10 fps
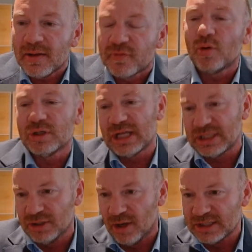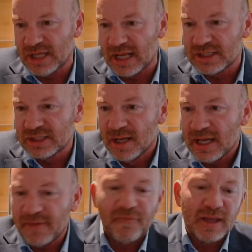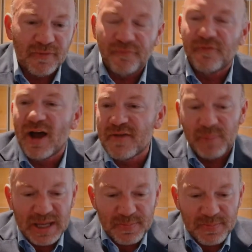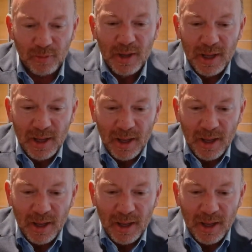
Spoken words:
Of course, that's nonsense. If 5 people